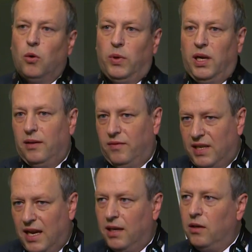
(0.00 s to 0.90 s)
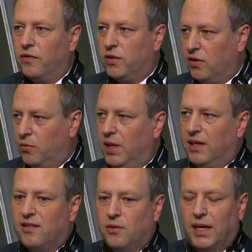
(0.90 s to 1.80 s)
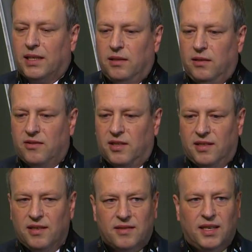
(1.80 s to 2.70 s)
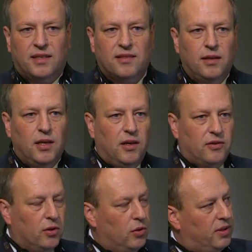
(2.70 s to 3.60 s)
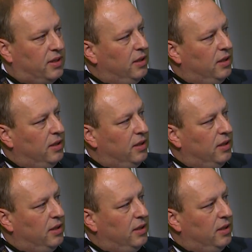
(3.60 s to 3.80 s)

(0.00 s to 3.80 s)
we then, of course, we extract statistics, so